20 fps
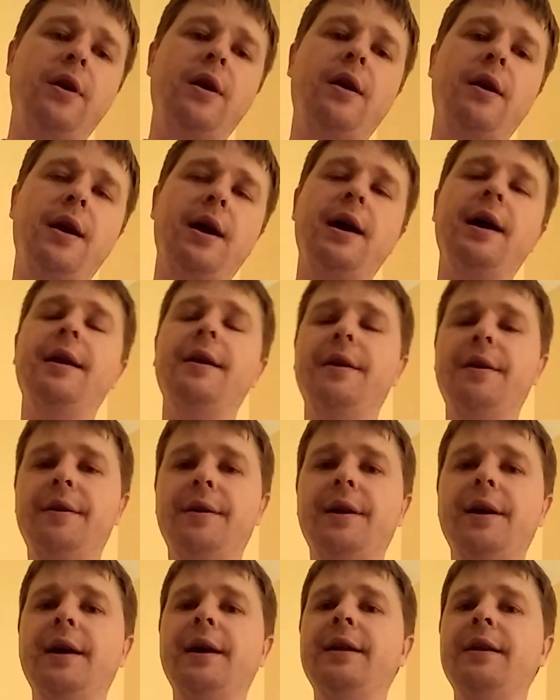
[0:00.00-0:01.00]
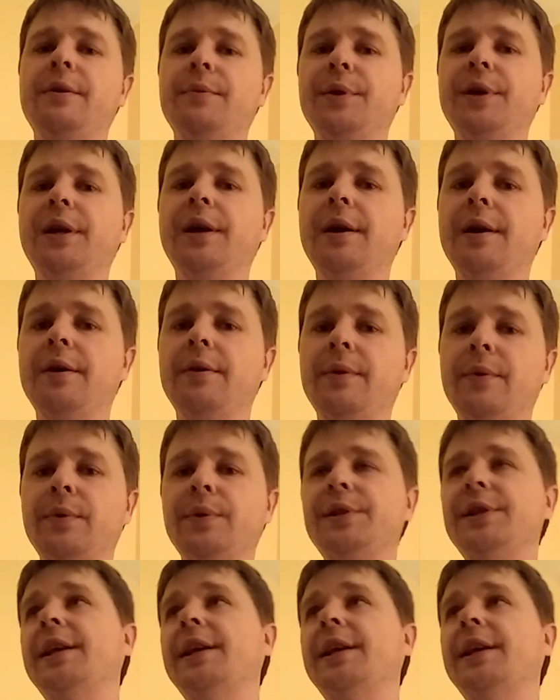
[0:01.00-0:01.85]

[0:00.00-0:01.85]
All right, here we go.